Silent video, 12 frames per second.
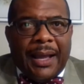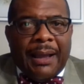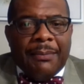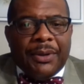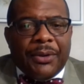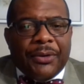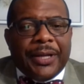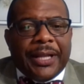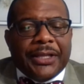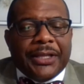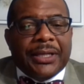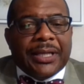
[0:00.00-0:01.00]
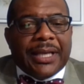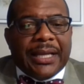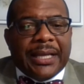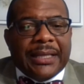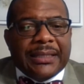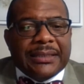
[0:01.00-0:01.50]
I'm learning at a young
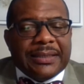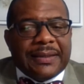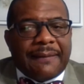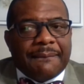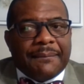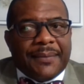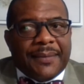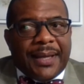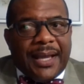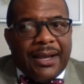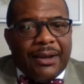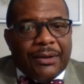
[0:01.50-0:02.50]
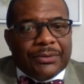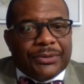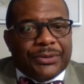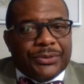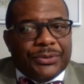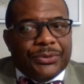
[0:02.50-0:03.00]
age how
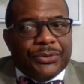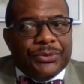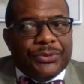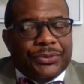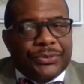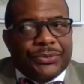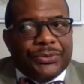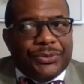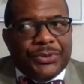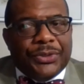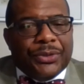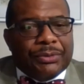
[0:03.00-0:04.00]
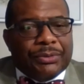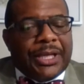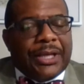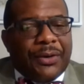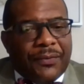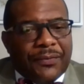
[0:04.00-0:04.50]
to,
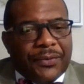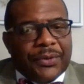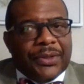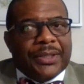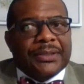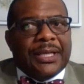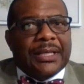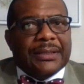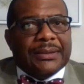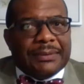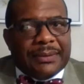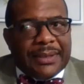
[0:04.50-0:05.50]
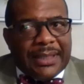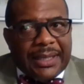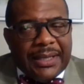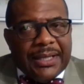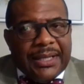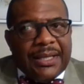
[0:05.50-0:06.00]
take over and
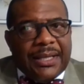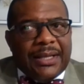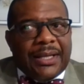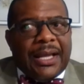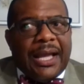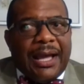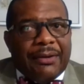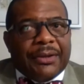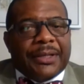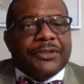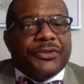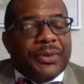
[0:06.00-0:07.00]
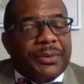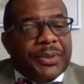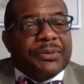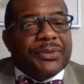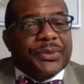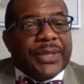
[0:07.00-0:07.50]
how to
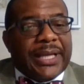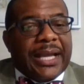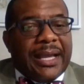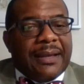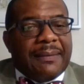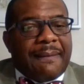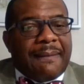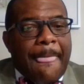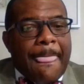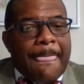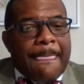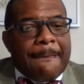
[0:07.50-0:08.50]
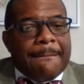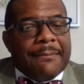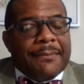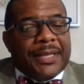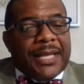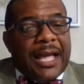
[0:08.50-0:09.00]
contribute to a game.
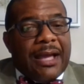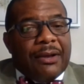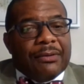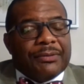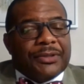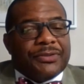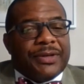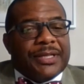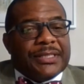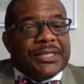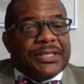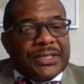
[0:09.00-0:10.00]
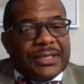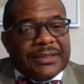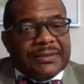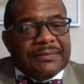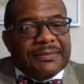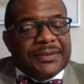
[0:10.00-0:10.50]
Now the transition,
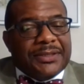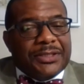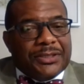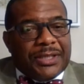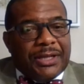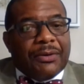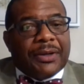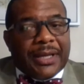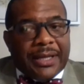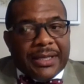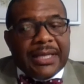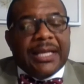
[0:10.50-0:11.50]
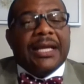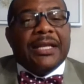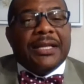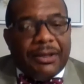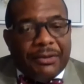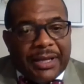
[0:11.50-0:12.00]
you say, okay,
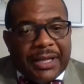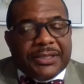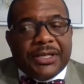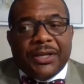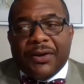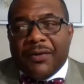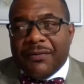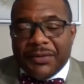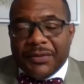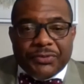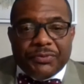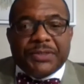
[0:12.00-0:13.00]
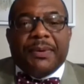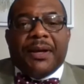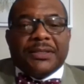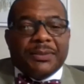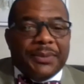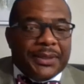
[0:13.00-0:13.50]
now you got to take over this
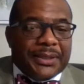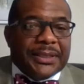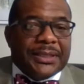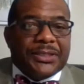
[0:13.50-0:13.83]
responsibility.